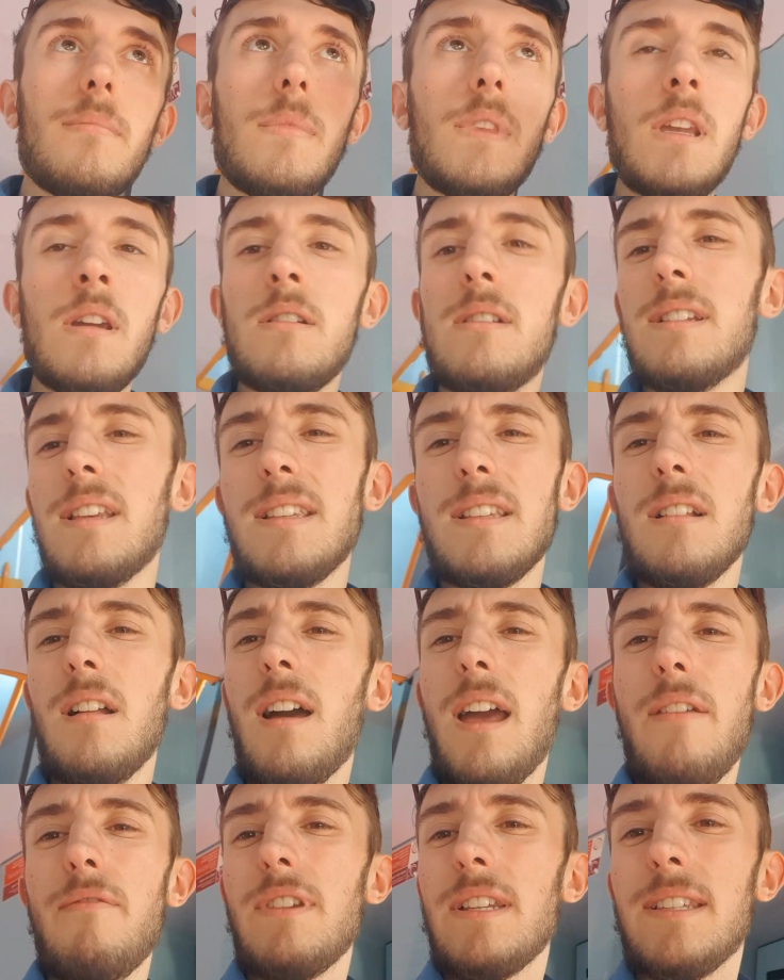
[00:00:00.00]
Because it's
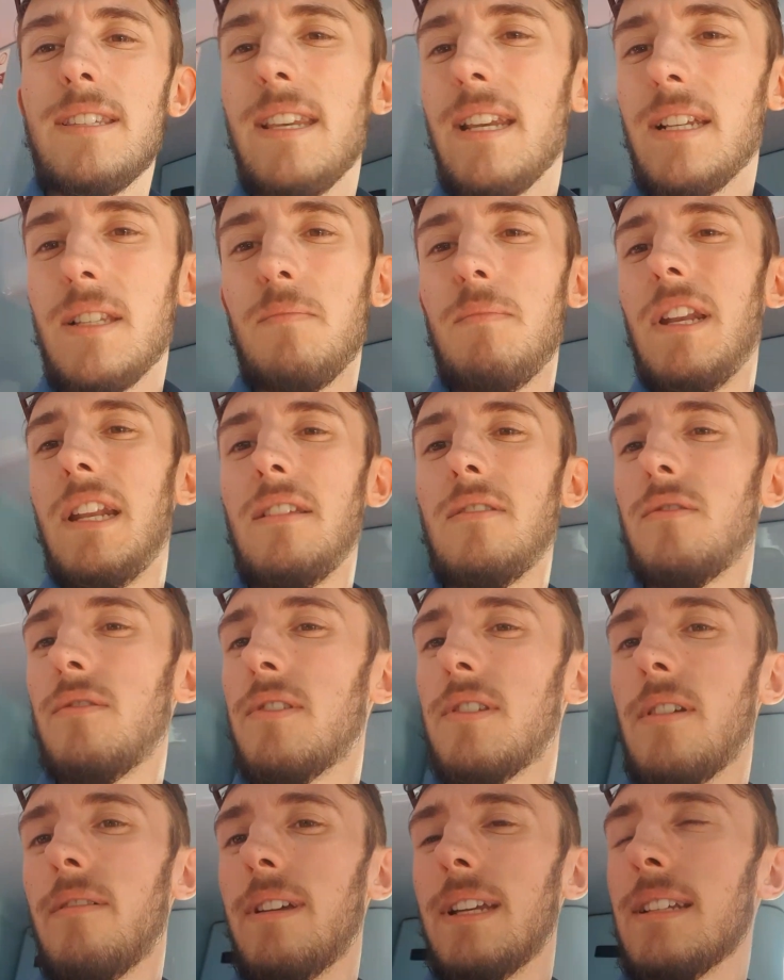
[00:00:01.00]
like every 6 minutes or
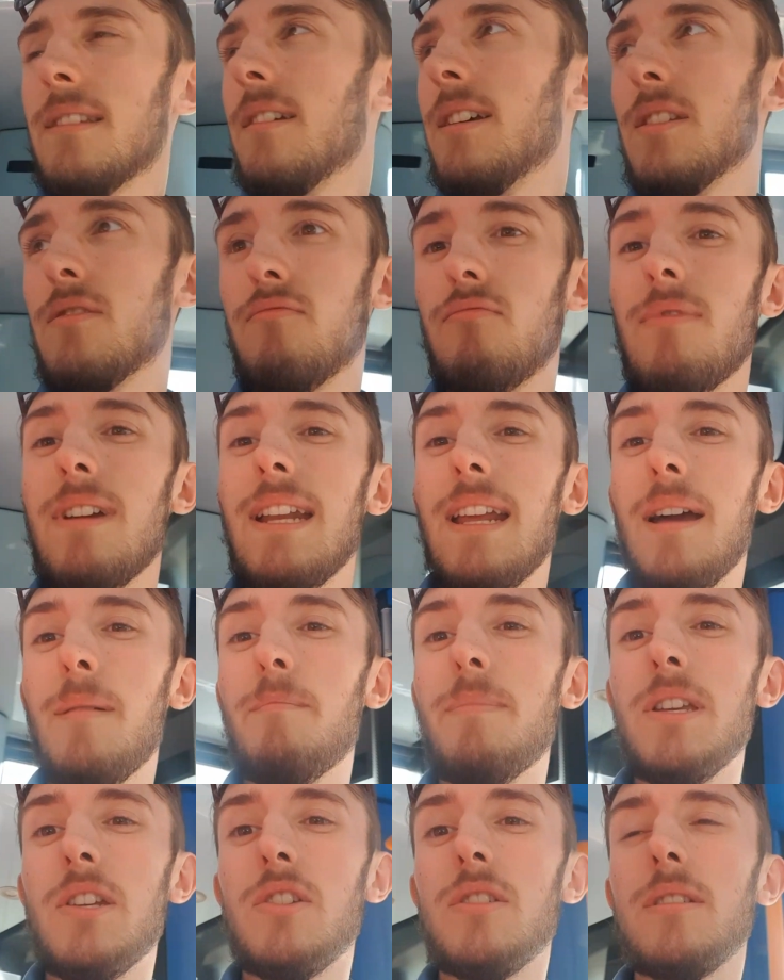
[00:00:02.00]
something, so it's really
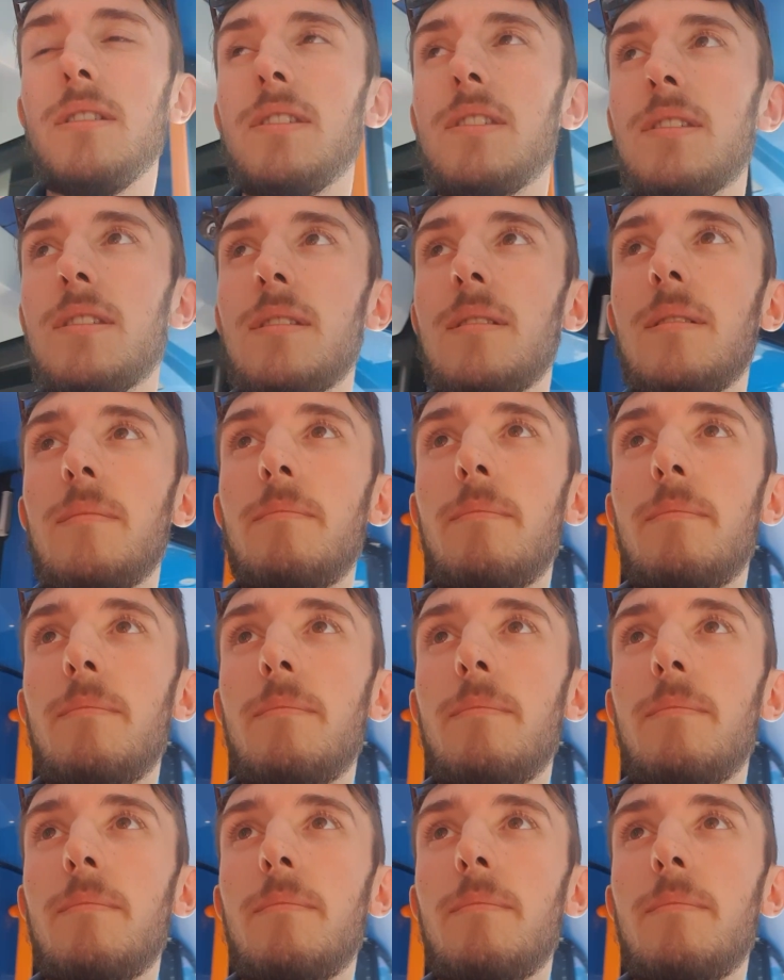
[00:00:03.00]
ambitious.